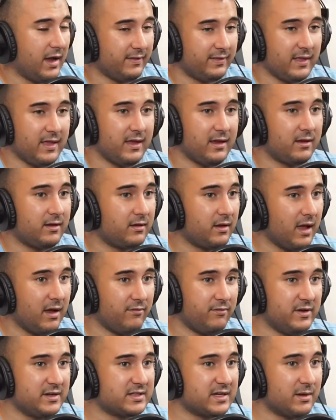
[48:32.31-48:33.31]
I think
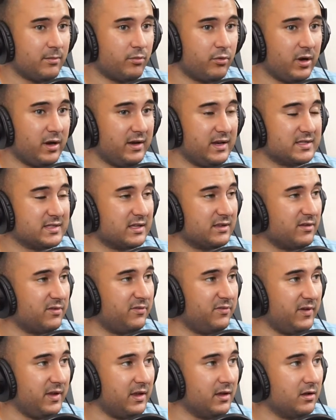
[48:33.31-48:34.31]
every time Brady's on the
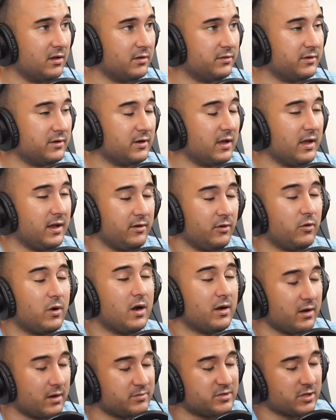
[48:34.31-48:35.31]
field and
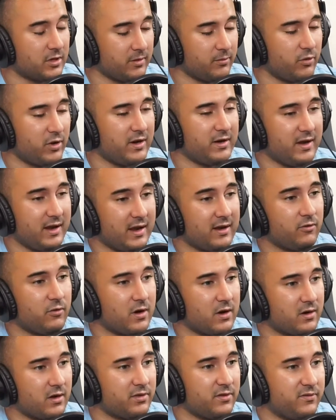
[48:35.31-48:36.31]
Brady and
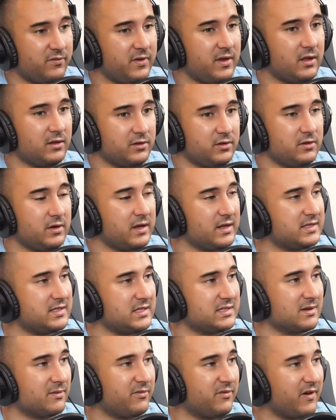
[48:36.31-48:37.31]
Gronk on the field, you're gonna
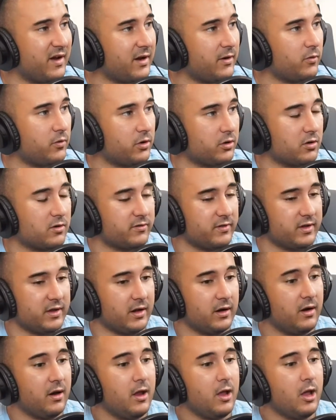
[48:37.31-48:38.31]
see some firework over there.